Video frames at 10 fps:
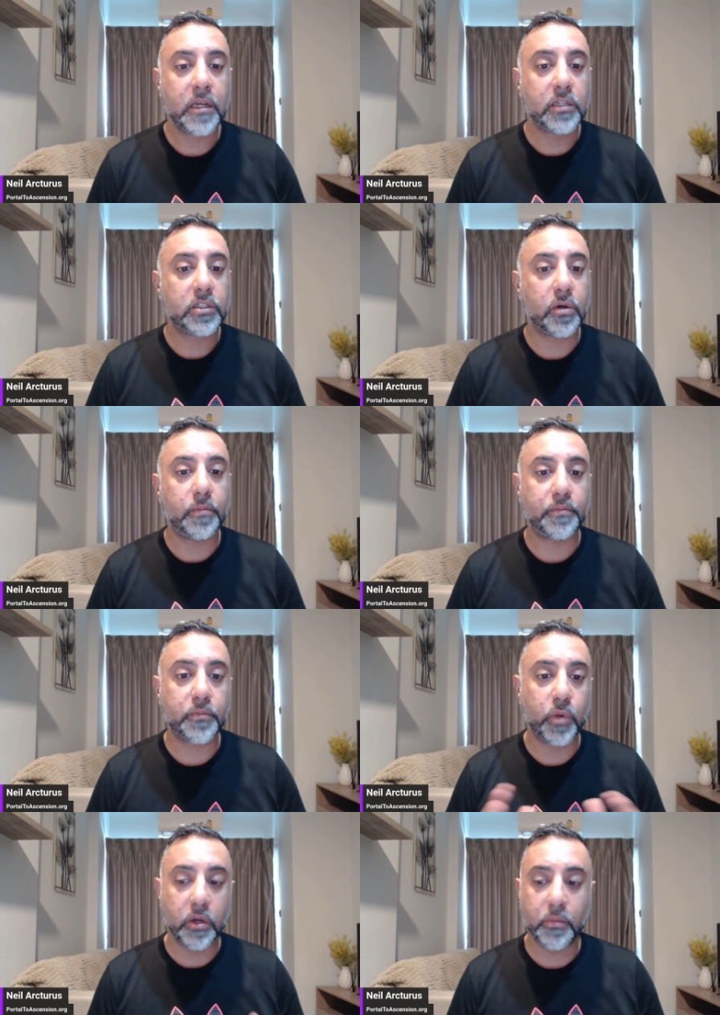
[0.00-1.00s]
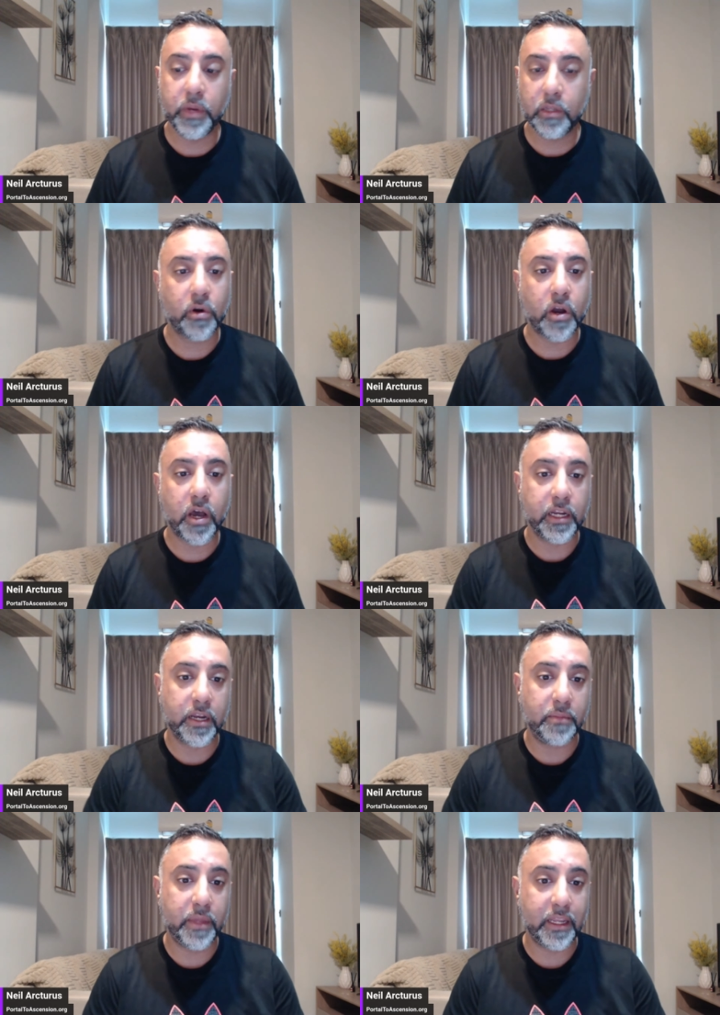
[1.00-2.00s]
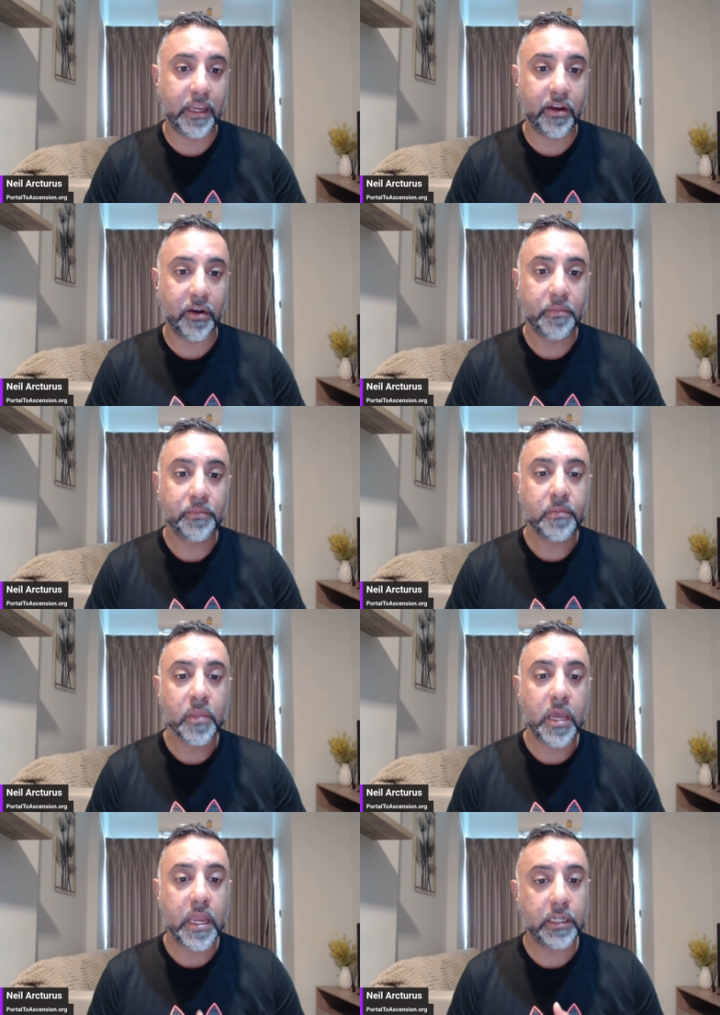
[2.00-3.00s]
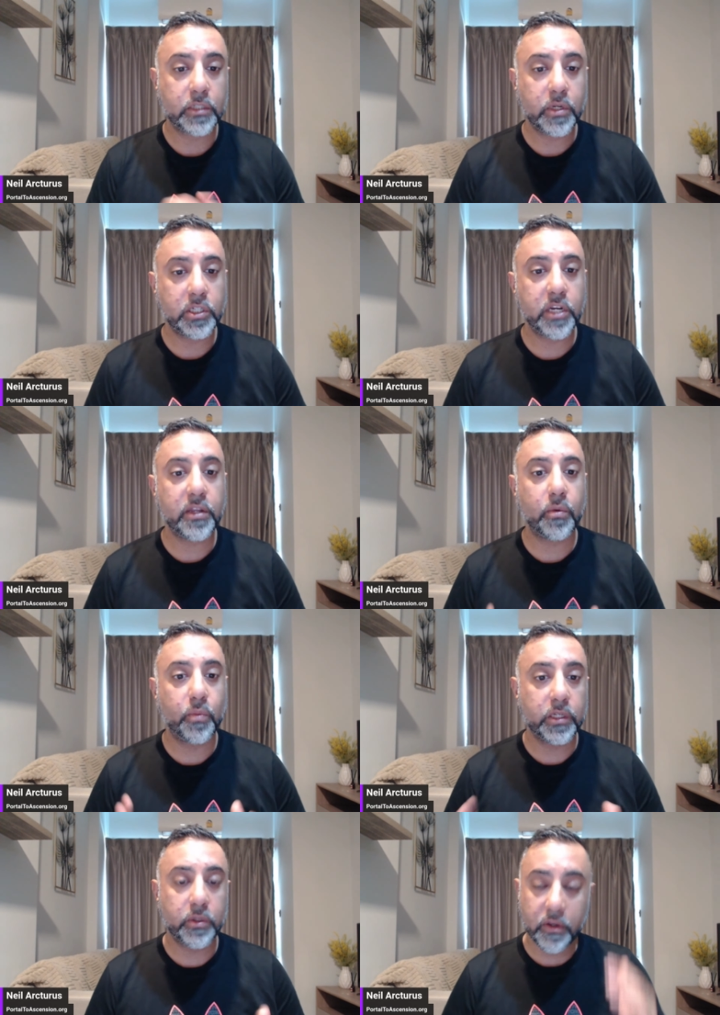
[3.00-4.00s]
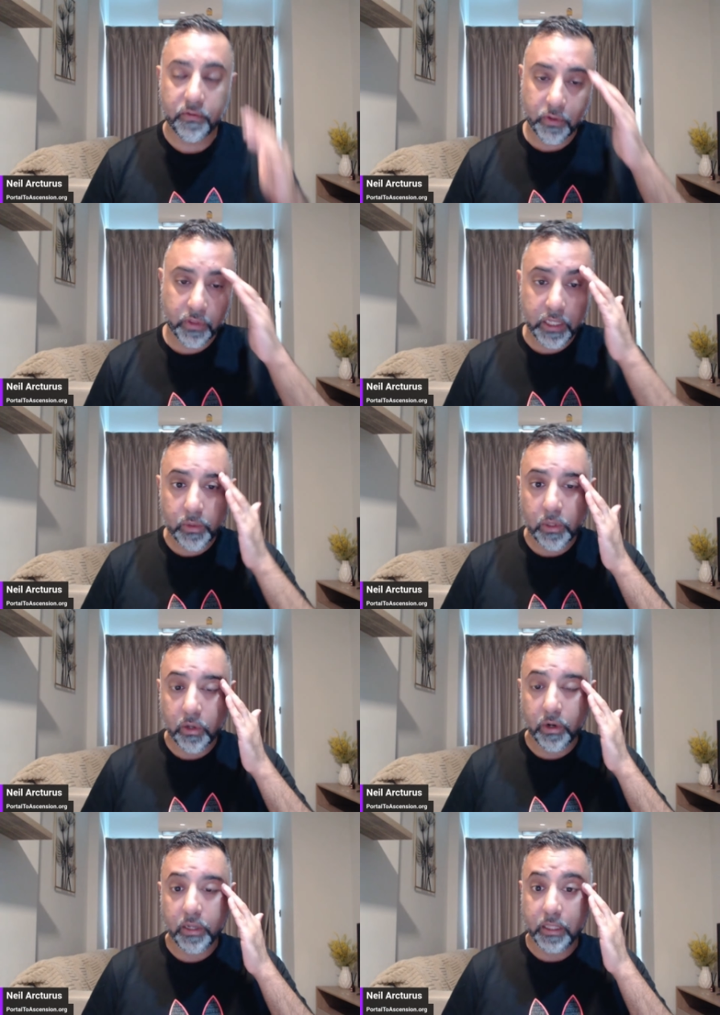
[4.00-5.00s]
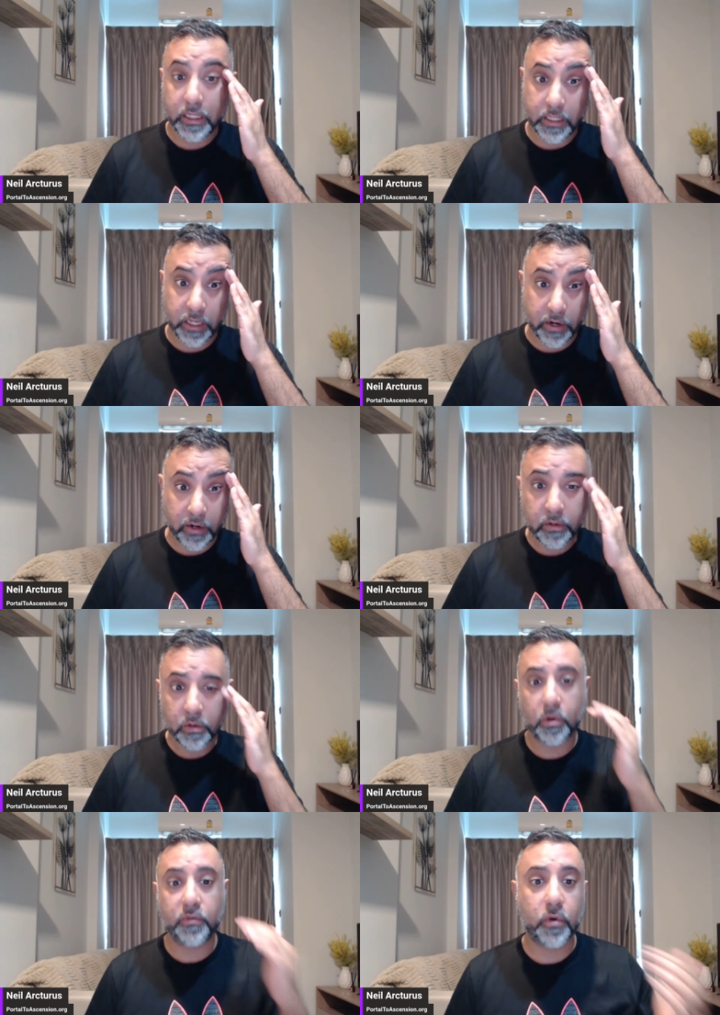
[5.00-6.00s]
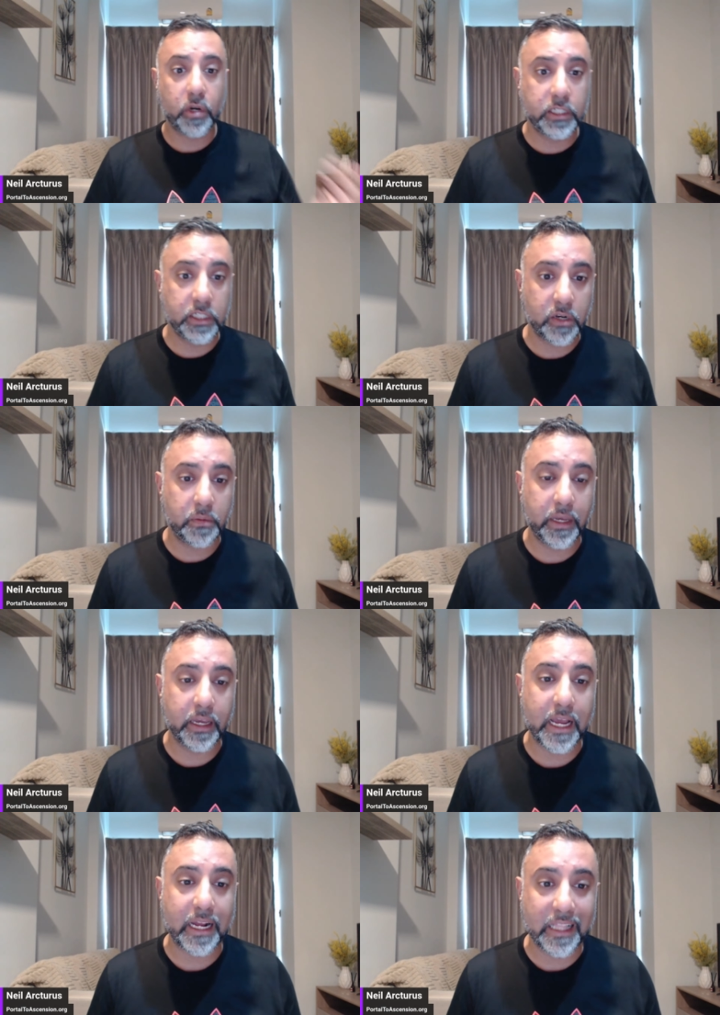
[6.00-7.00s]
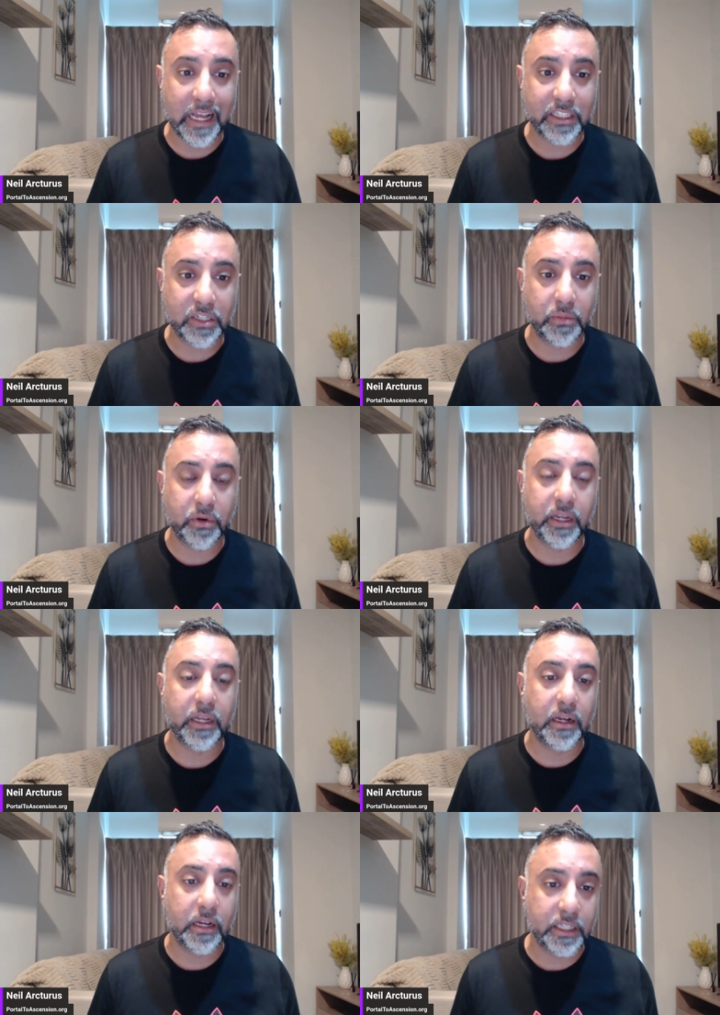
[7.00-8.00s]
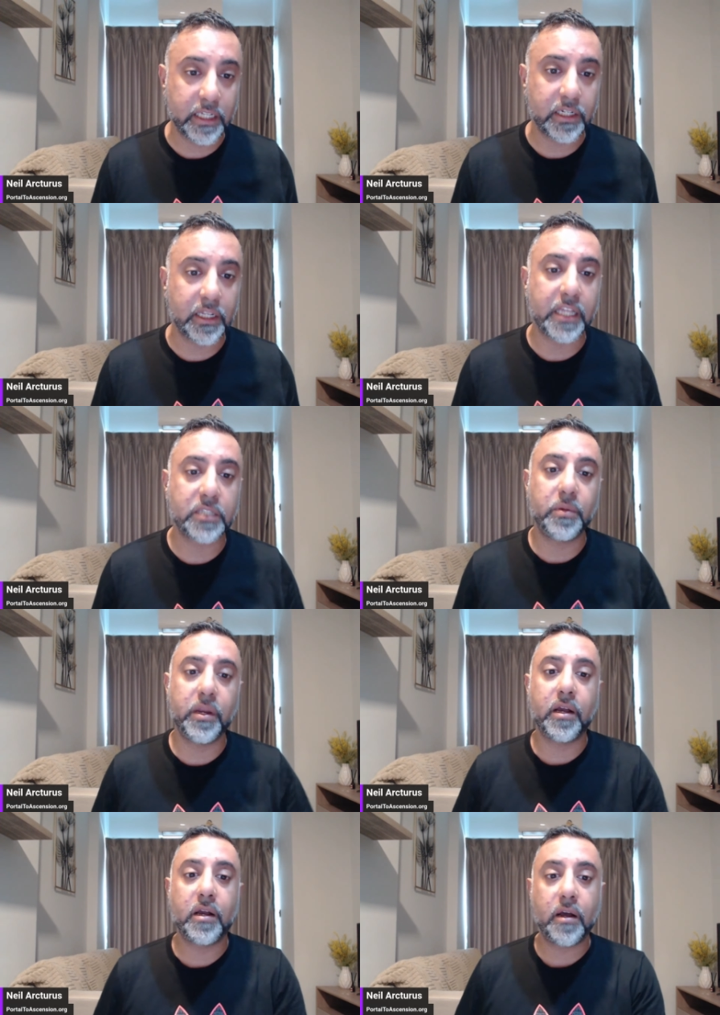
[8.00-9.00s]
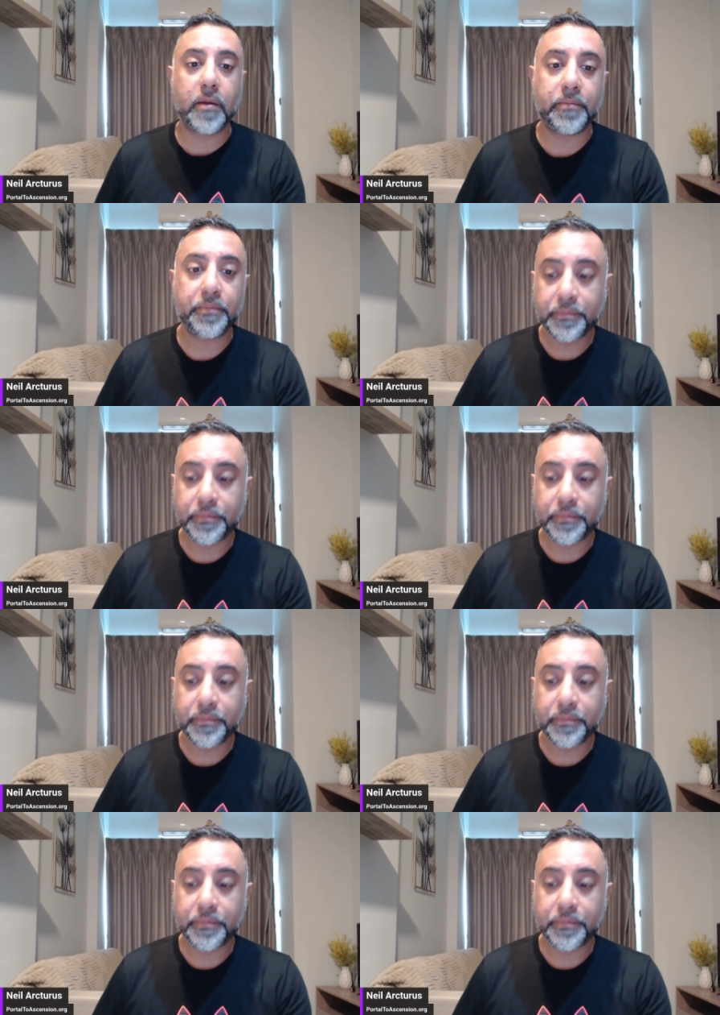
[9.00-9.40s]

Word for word: So we're going to bring Laura on in a minute here. And I just want to share that we're doing a few things with Laura this year. Well, of course, she's going to be at Glastonbury, ascensionglastonbury.com.